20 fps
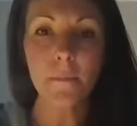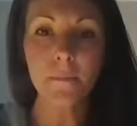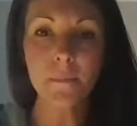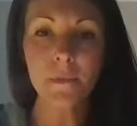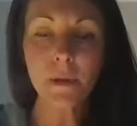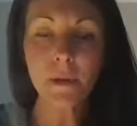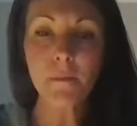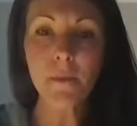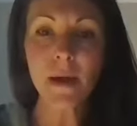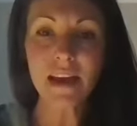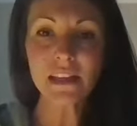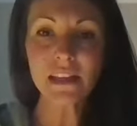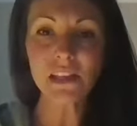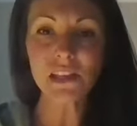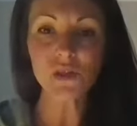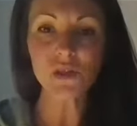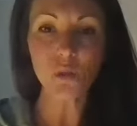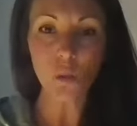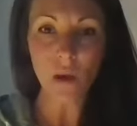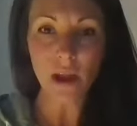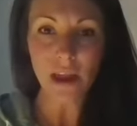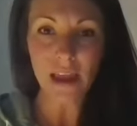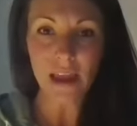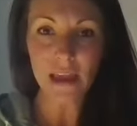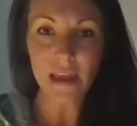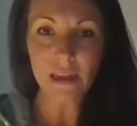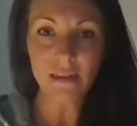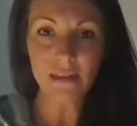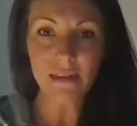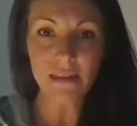the best
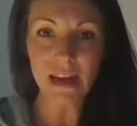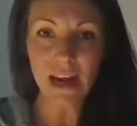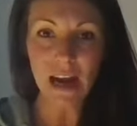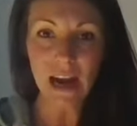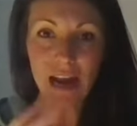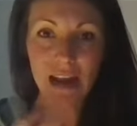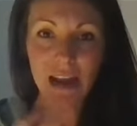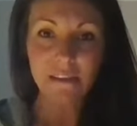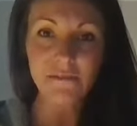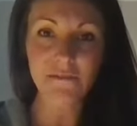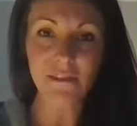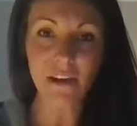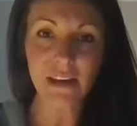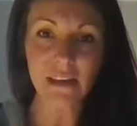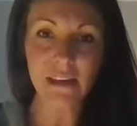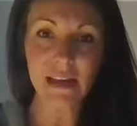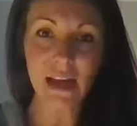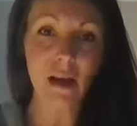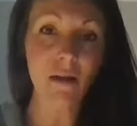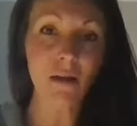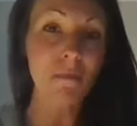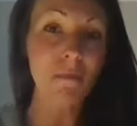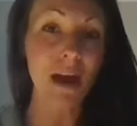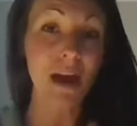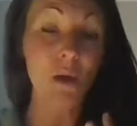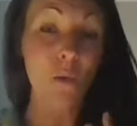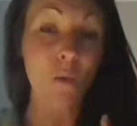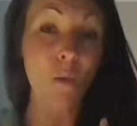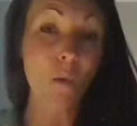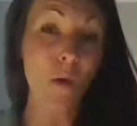way that I find out
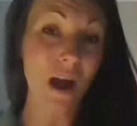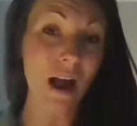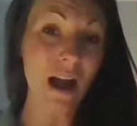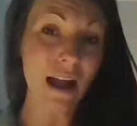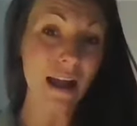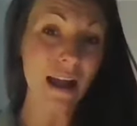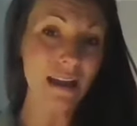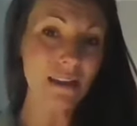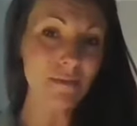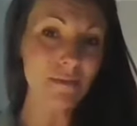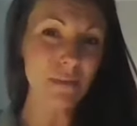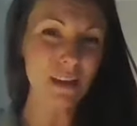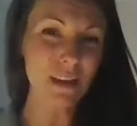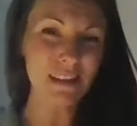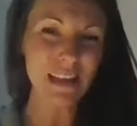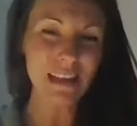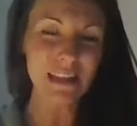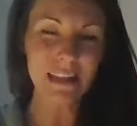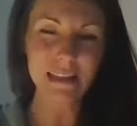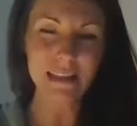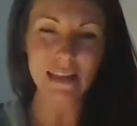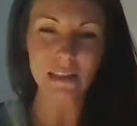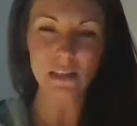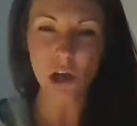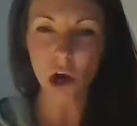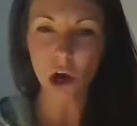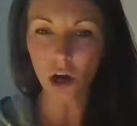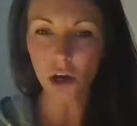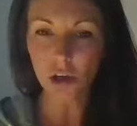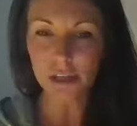my why, because I think that's
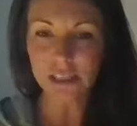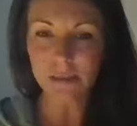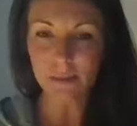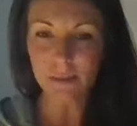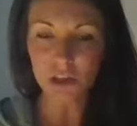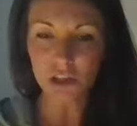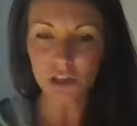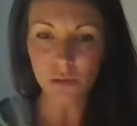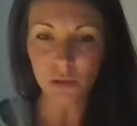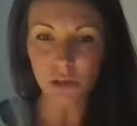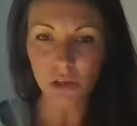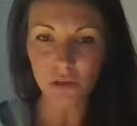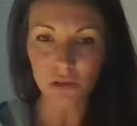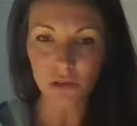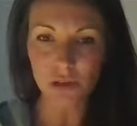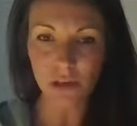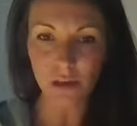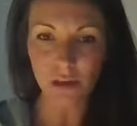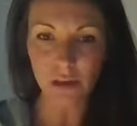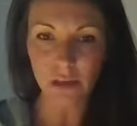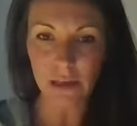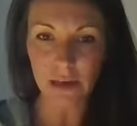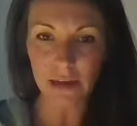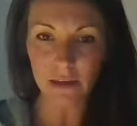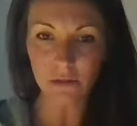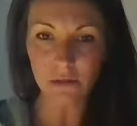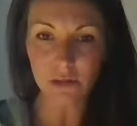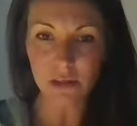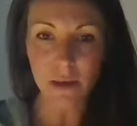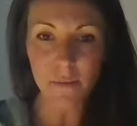hard, especially when you're starting
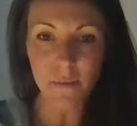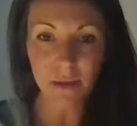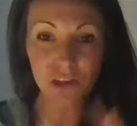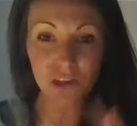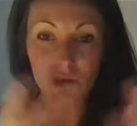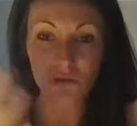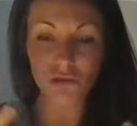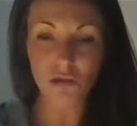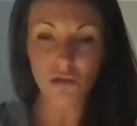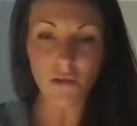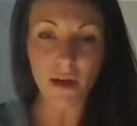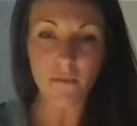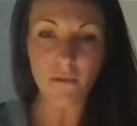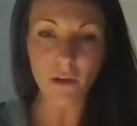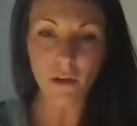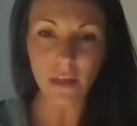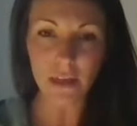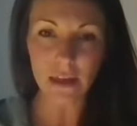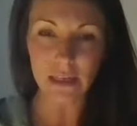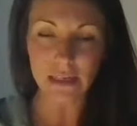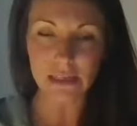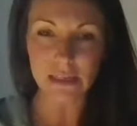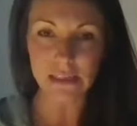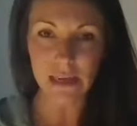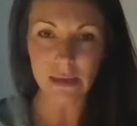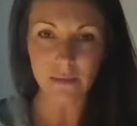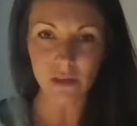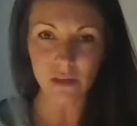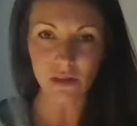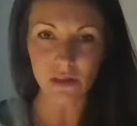out, because you do have all that
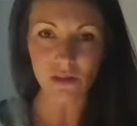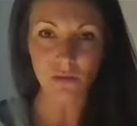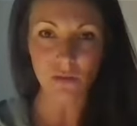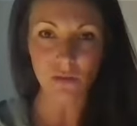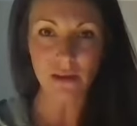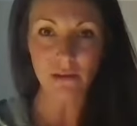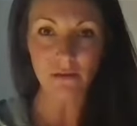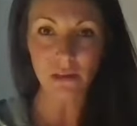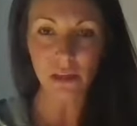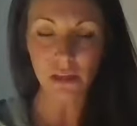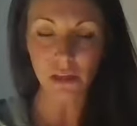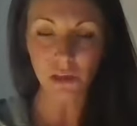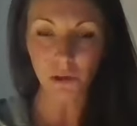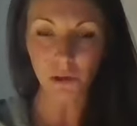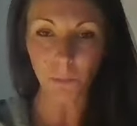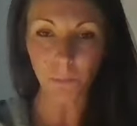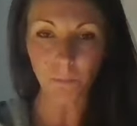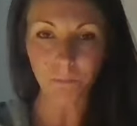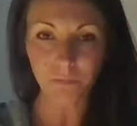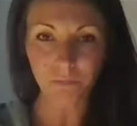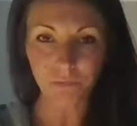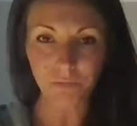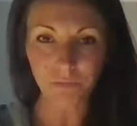excitement surrounding you,